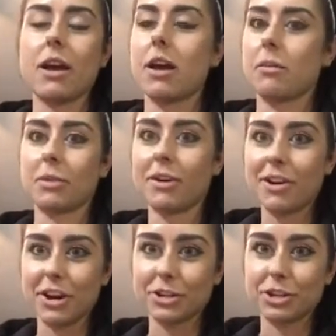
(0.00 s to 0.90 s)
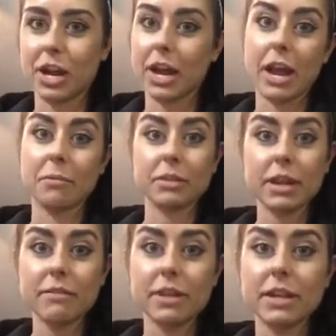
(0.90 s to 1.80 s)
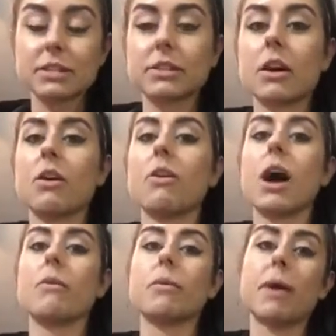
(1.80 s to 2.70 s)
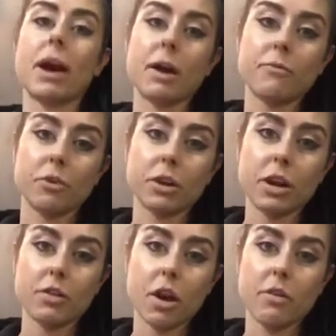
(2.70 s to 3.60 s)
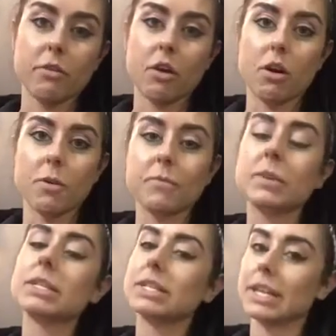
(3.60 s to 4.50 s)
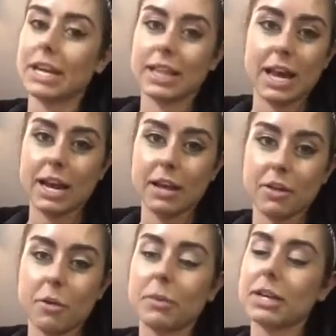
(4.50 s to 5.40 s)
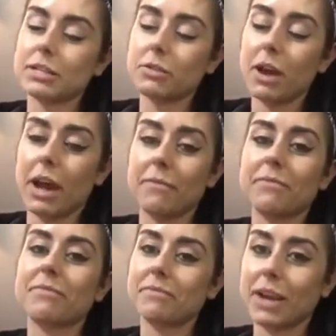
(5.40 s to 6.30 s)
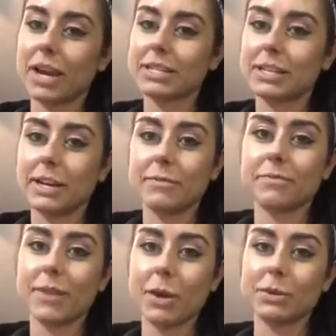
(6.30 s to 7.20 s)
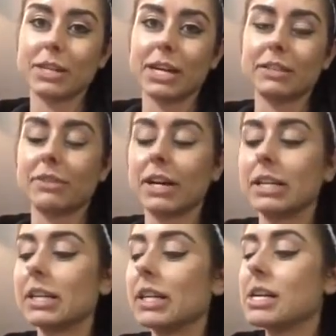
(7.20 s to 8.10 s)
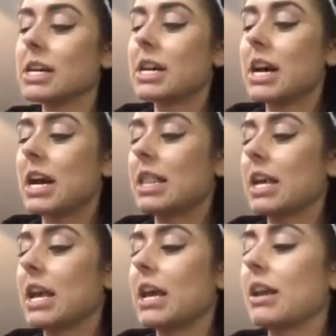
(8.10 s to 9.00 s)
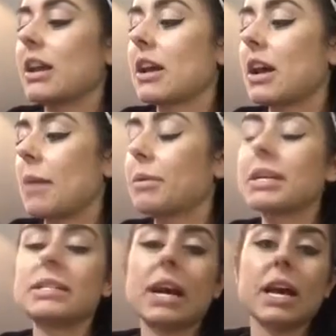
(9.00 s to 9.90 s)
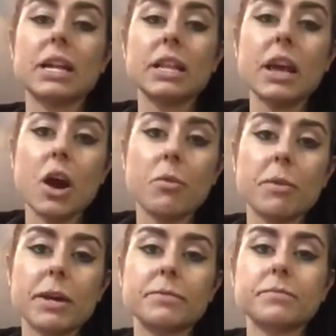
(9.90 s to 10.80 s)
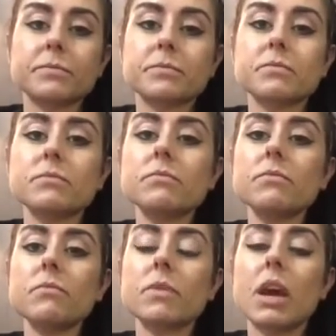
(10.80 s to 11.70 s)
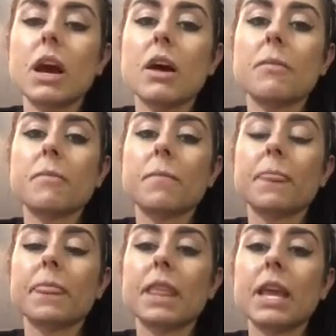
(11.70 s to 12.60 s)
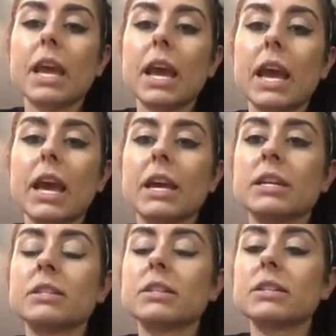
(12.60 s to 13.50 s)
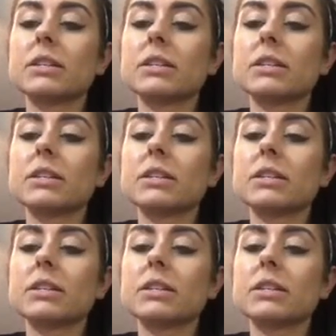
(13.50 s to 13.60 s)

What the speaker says: oh my gosh, I can't believe this. So I went back up for another overall. Didn't get that either, but that's okay. Like I said, I was satisfied. And then I placed second in the open. And